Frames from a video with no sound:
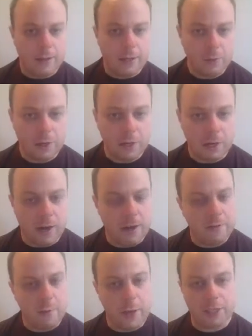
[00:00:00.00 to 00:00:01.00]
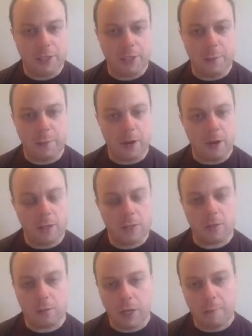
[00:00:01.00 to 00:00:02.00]
This one you're gonna have to pay shipping
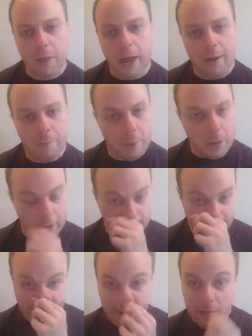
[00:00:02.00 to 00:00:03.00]
on, so keep that in mind.